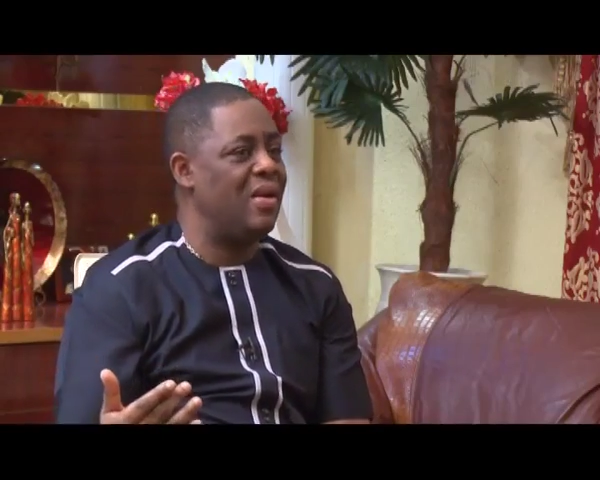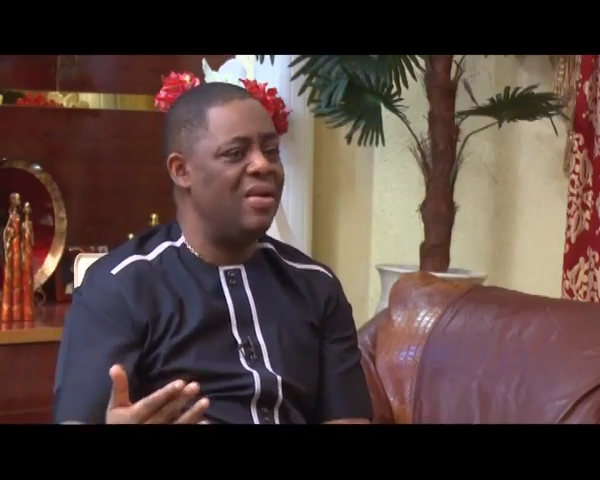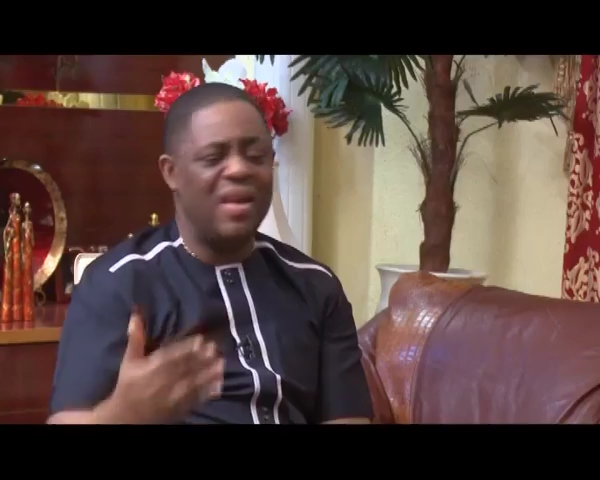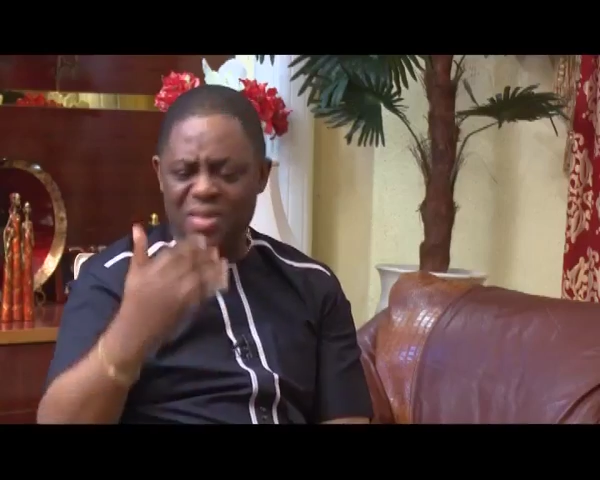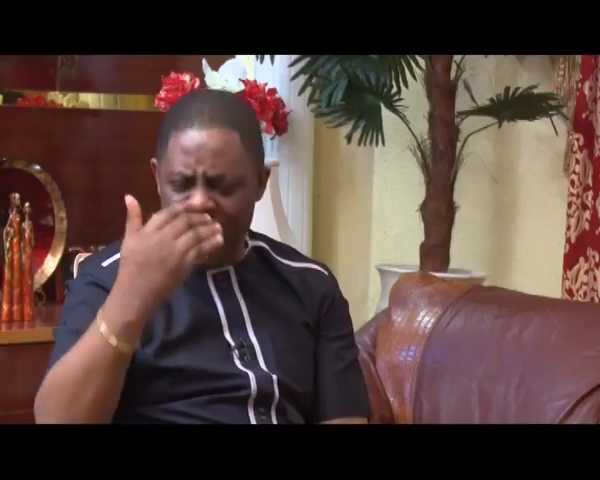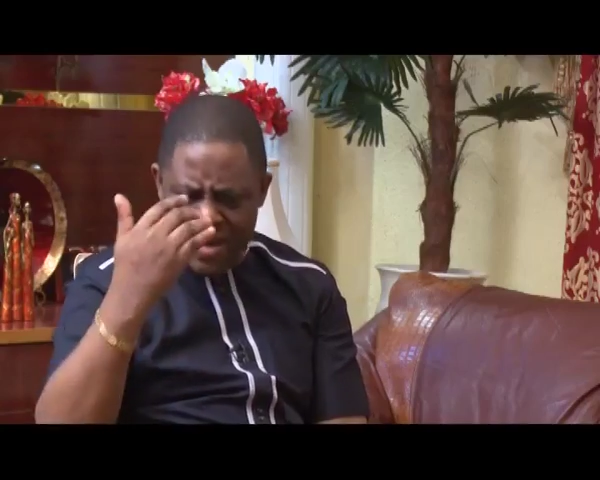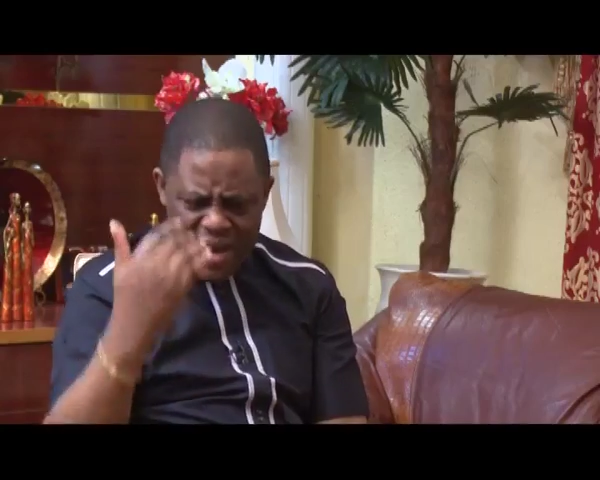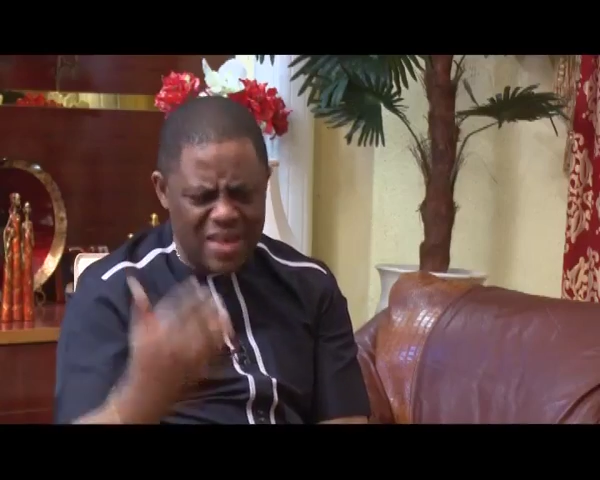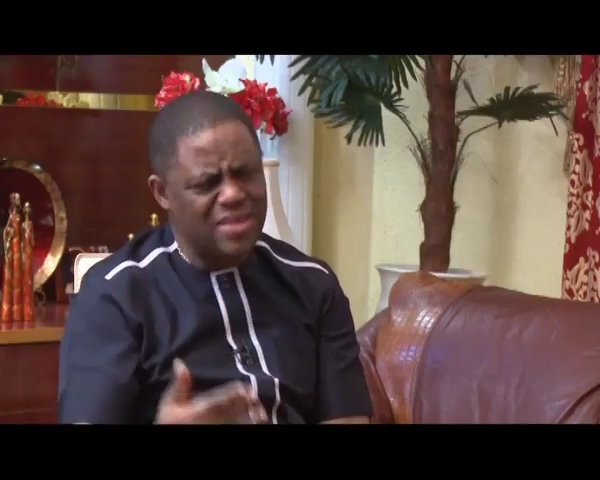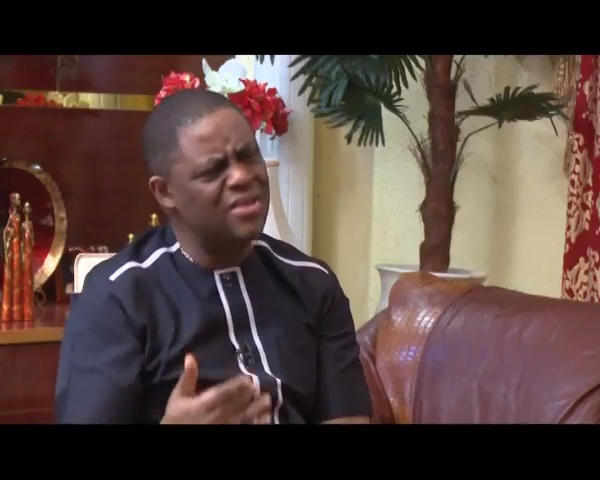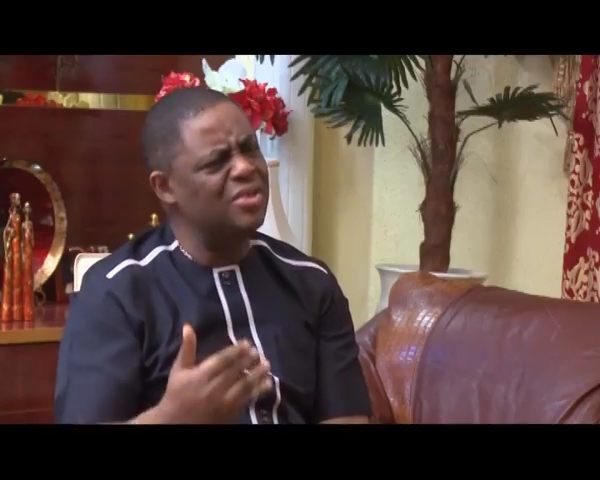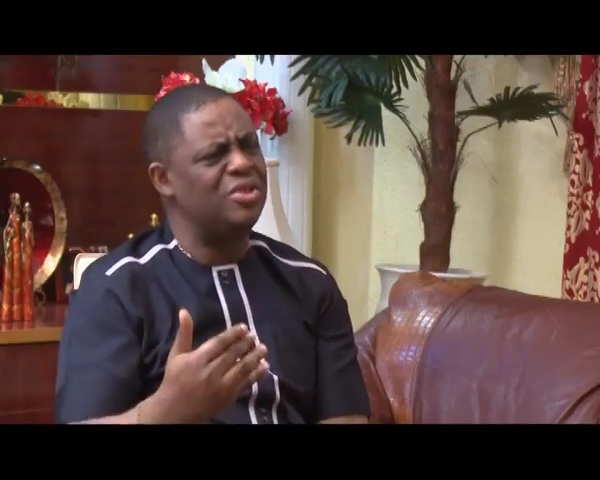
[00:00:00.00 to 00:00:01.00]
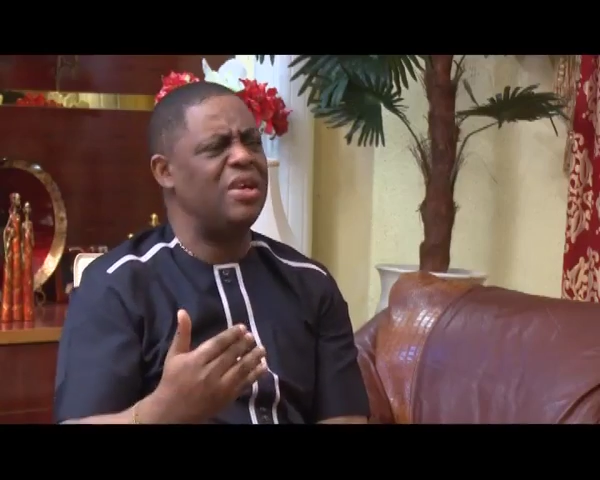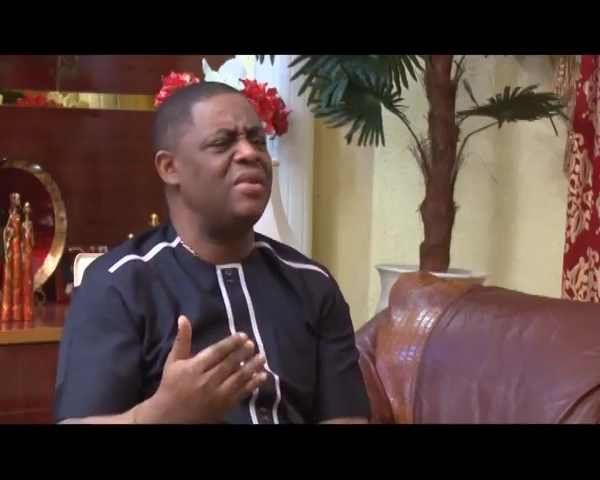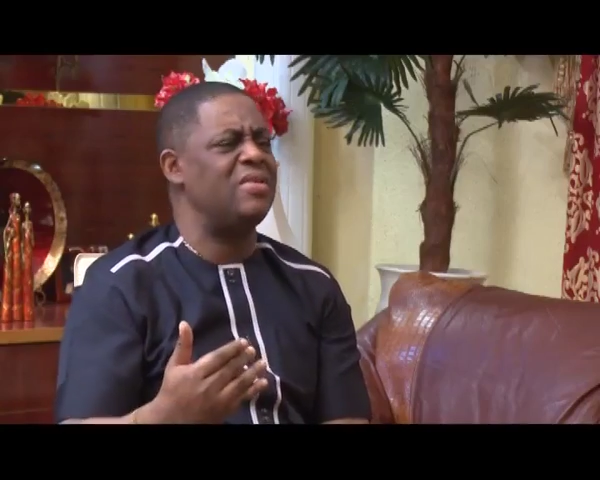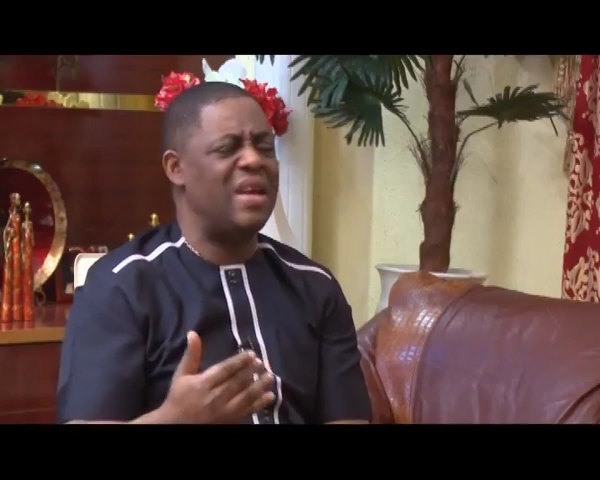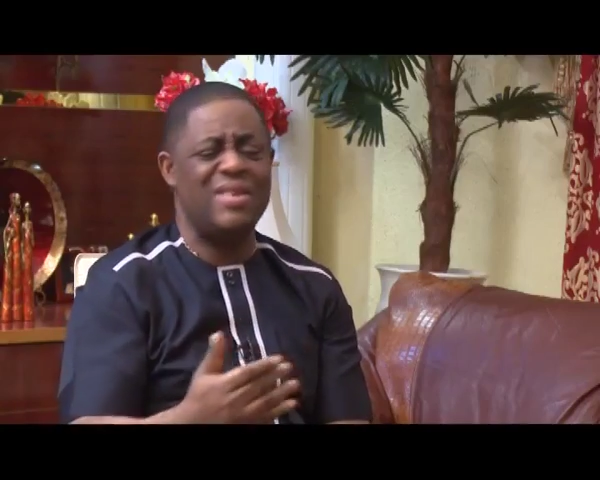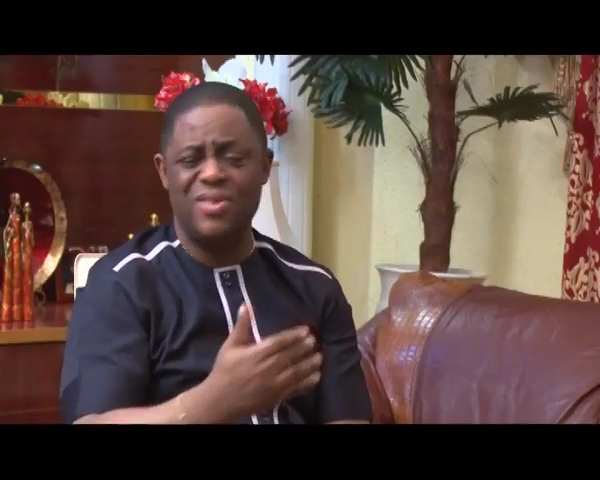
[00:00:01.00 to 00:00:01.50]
Nothing less than genocide.